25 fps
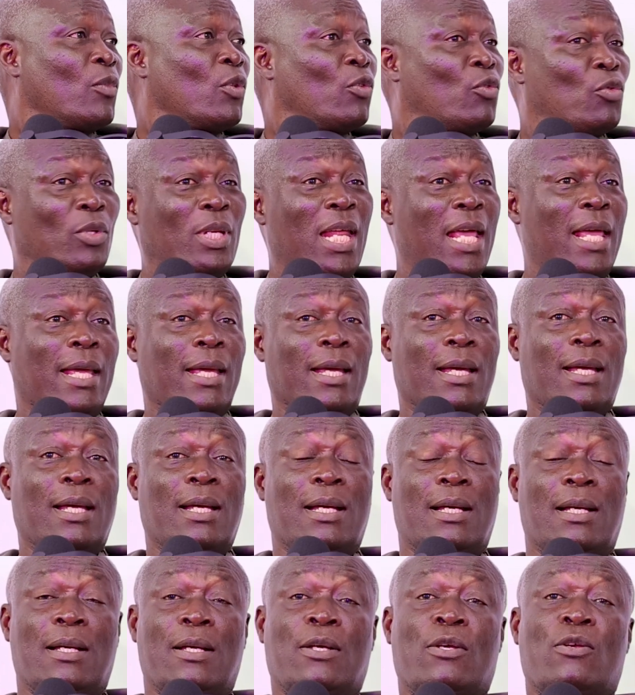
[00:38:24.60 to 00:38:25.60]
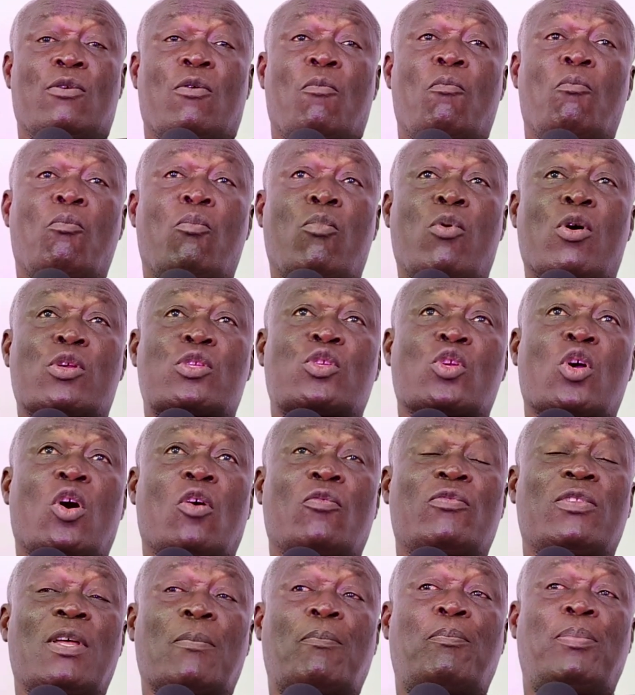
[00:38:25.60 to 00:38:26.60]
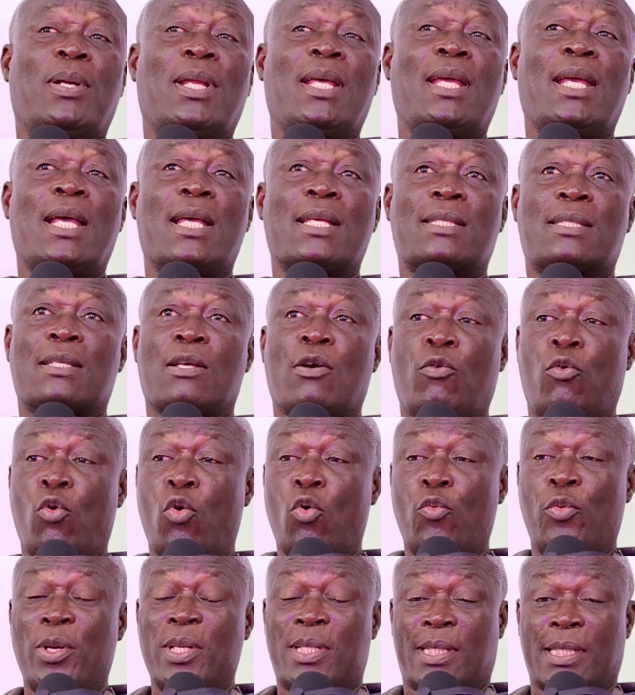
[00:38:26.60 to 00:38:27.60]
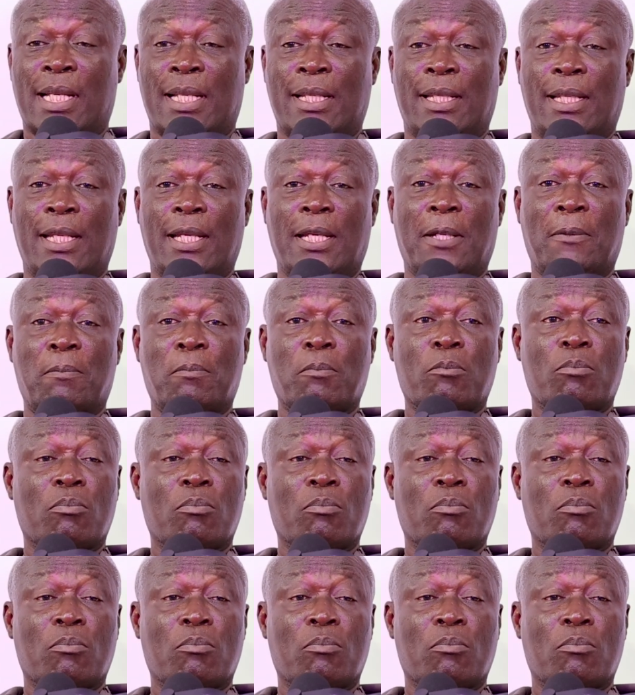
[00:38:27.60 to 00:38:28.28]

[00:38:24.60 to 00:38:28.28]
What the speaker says: Today, most of the players who recently